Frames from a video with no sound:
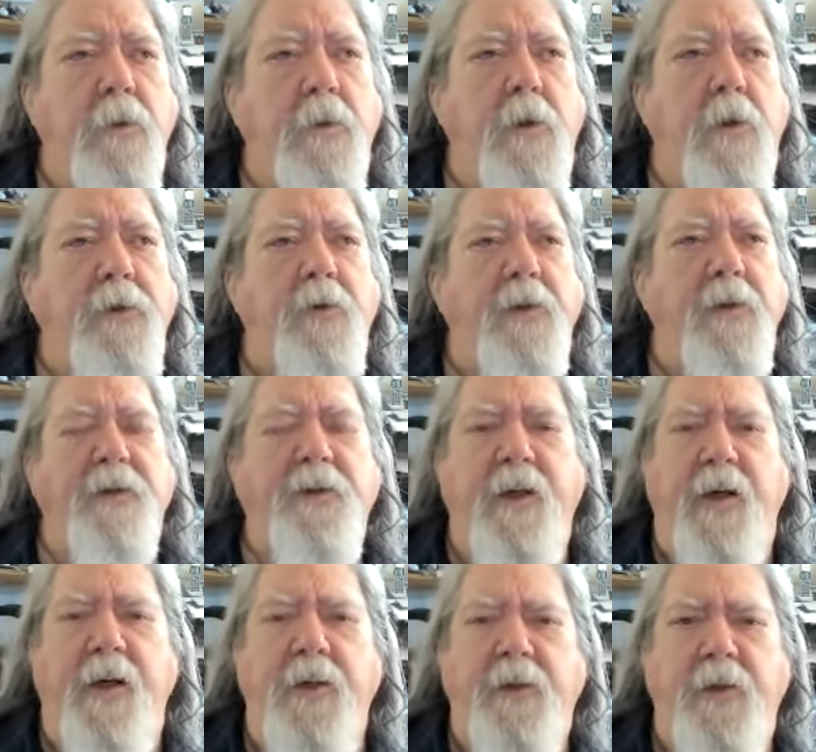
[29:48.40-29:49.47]
and you get
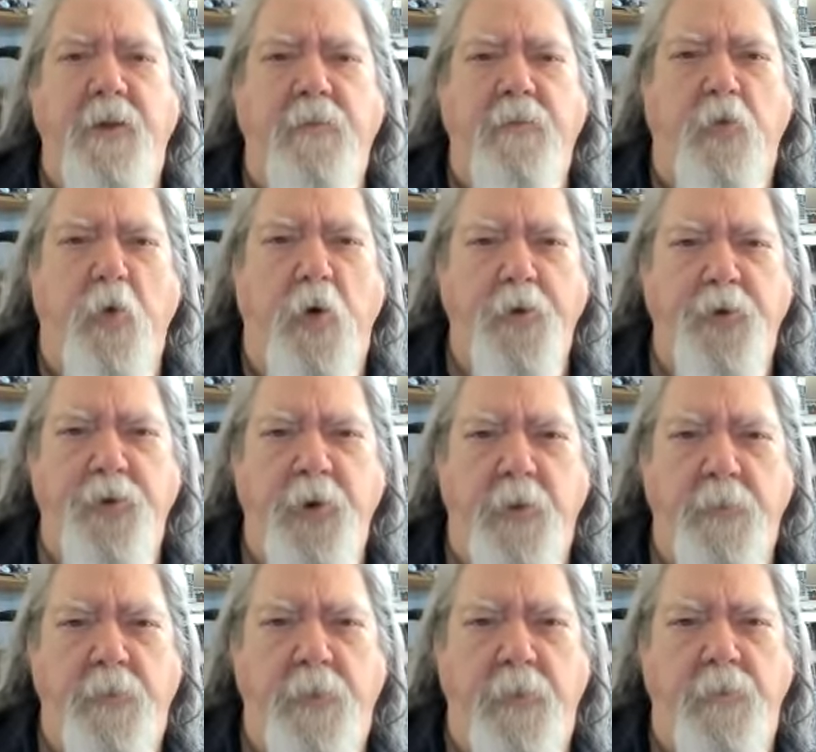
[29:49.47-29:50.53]
the idea of
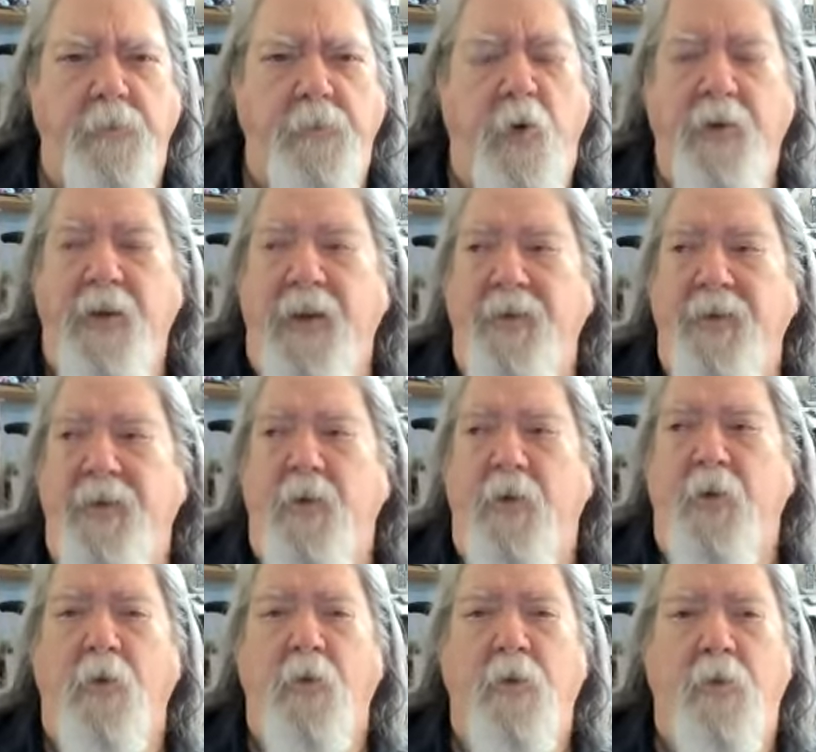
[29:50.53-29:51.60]
worship. Boy, that's a
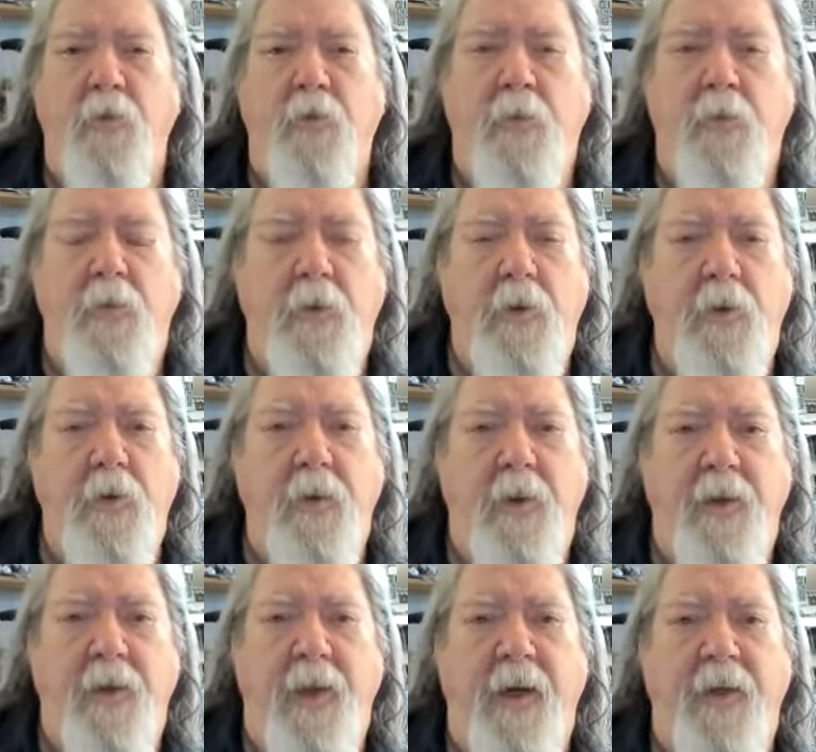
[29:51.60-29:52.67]
whole
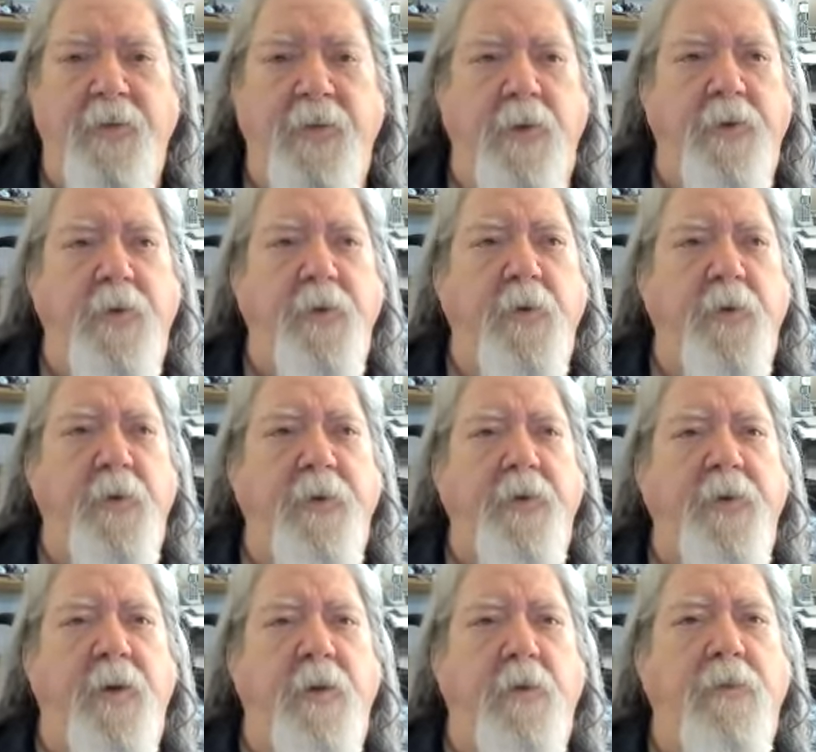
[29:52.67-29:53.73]
class unto
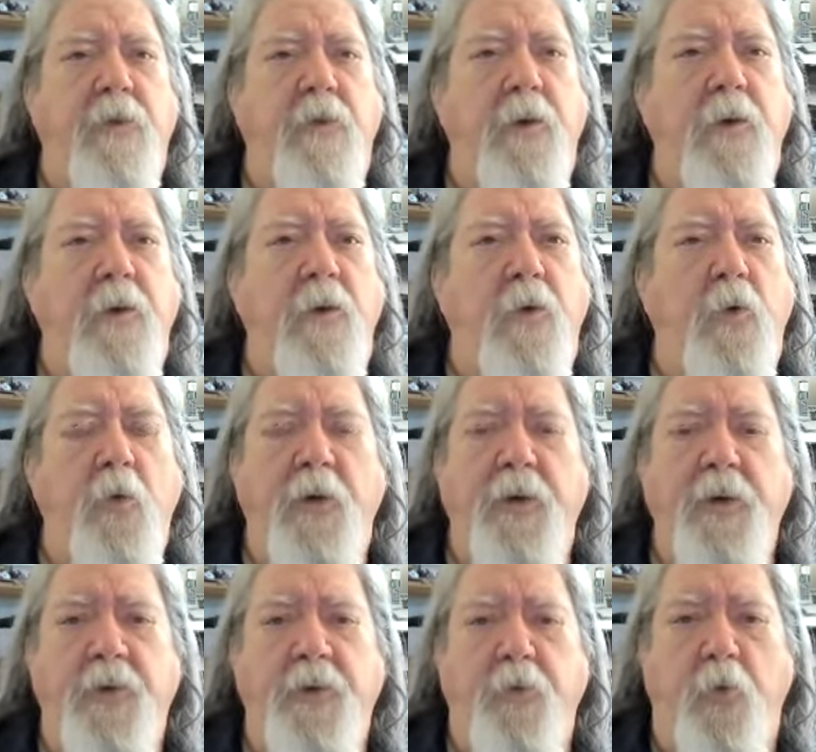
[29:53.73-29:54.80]
itself. What
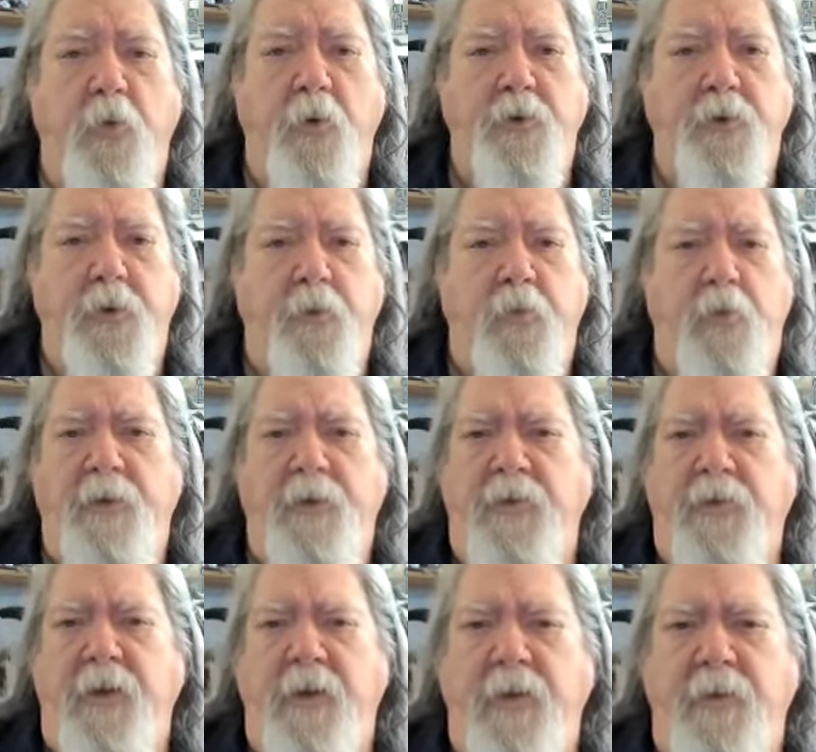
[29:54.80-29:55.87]
is worship? What does
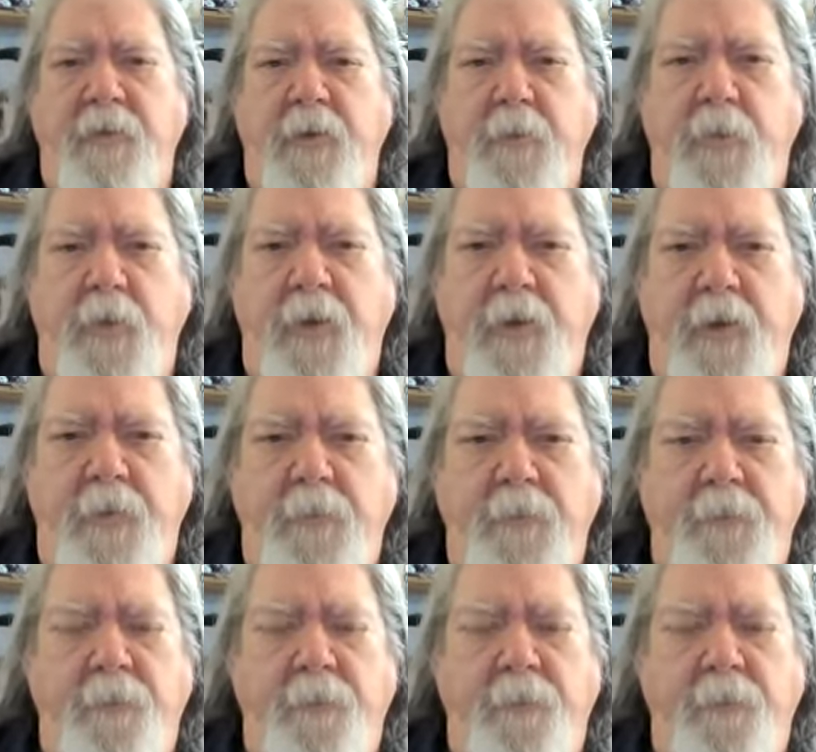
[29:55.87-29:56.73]
that even mean?